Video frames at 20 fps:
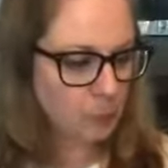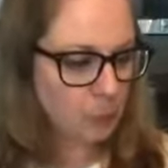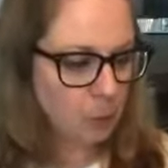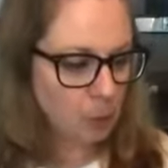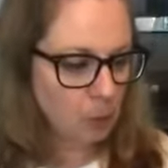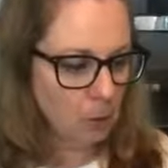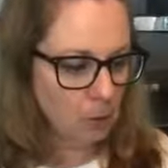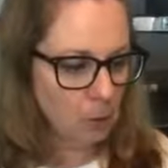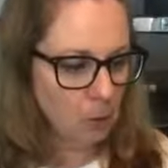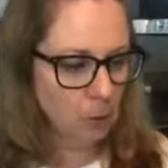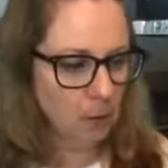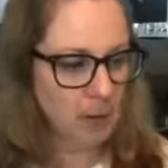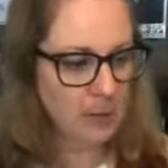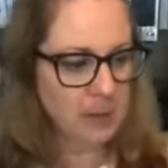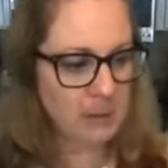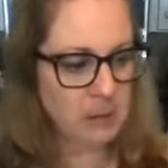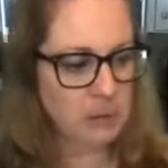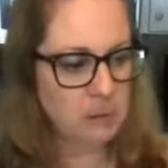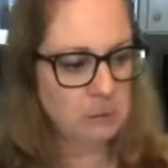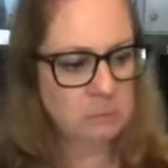All
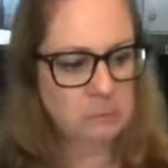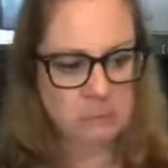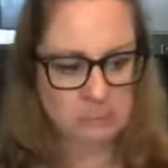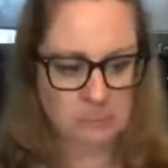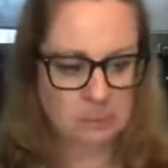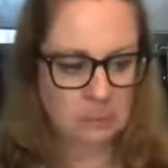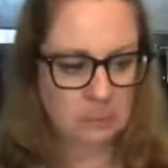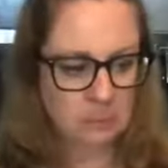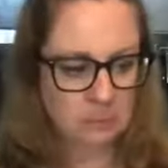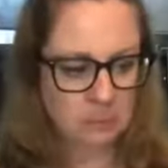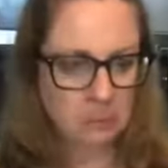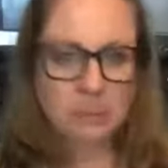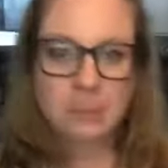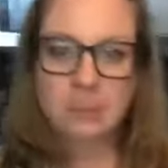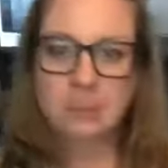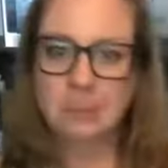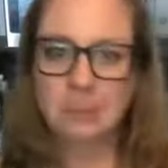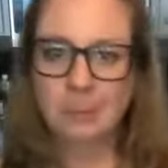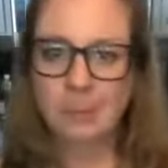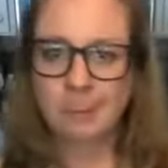right.
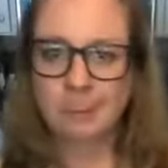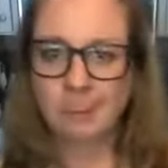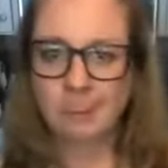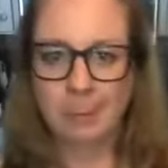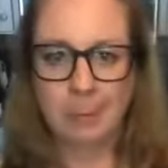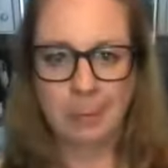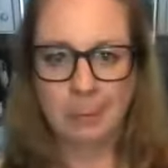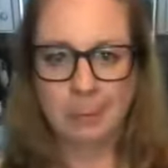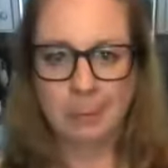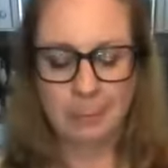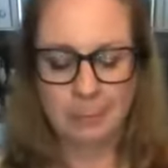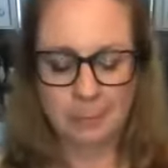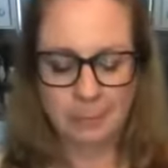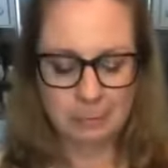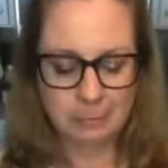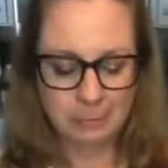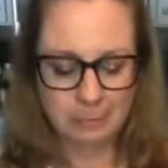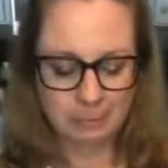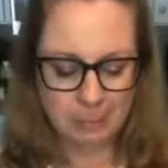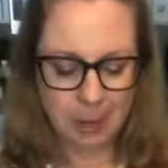I
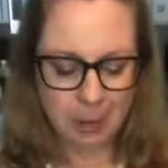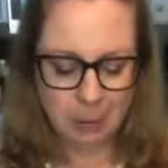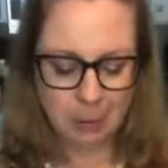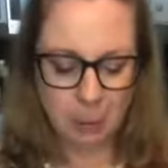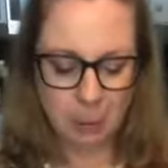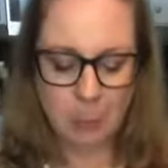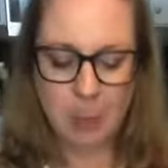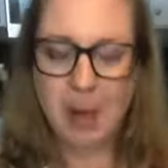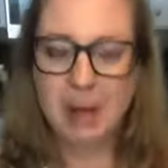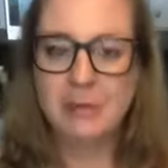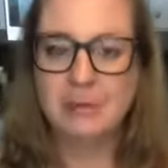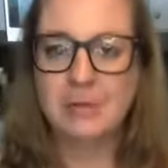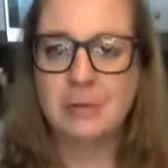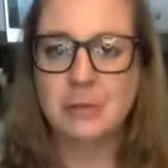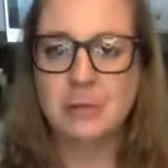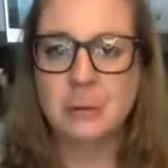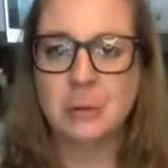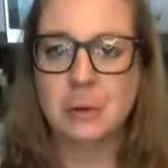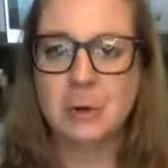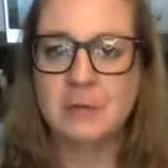don't know why I feel
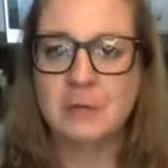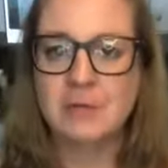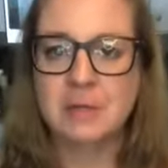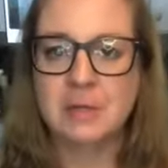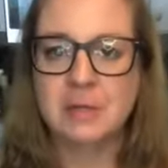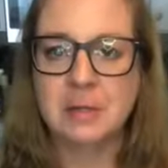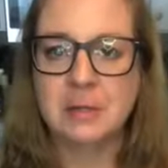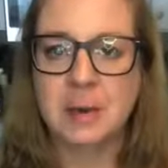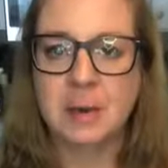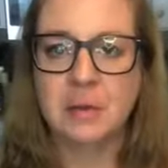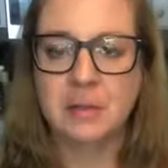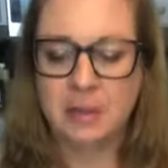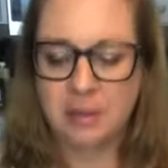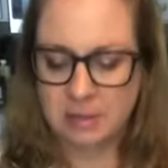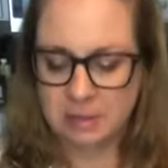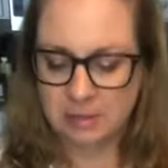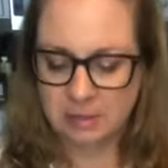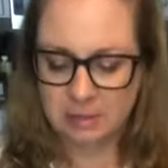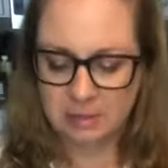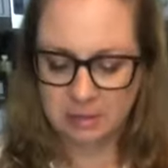so nervous about
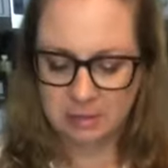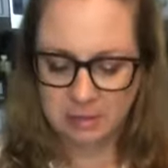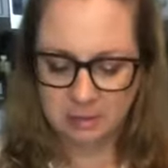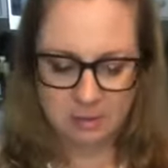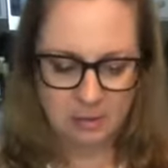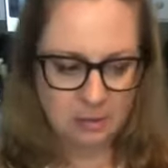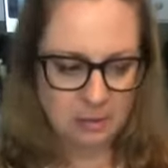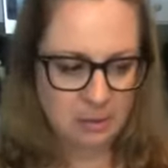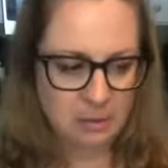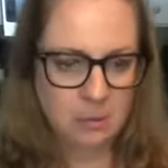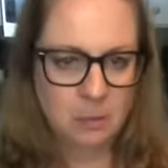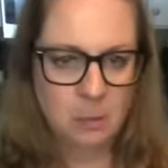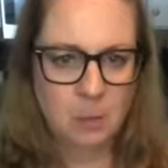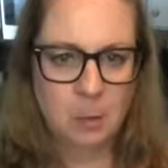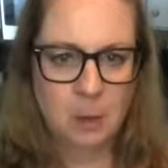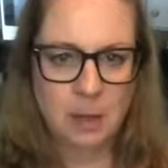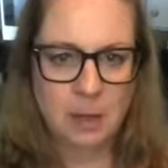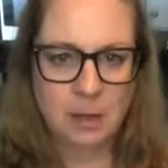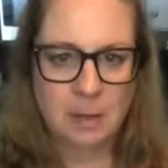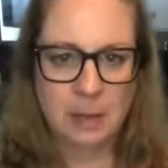this
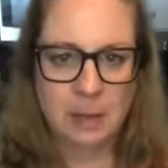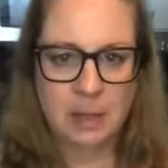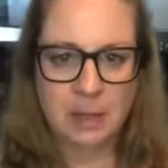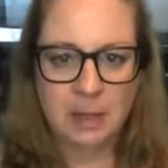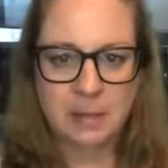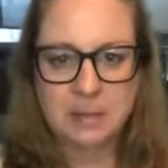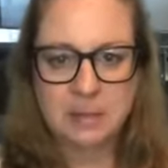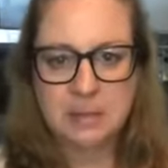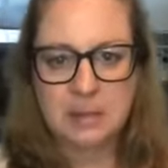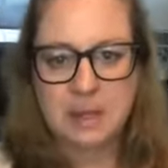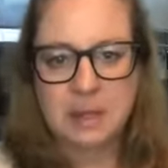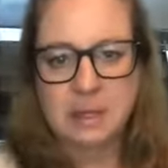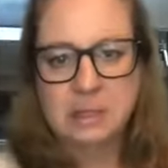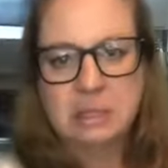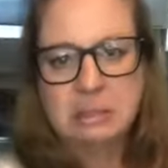water pie sitch.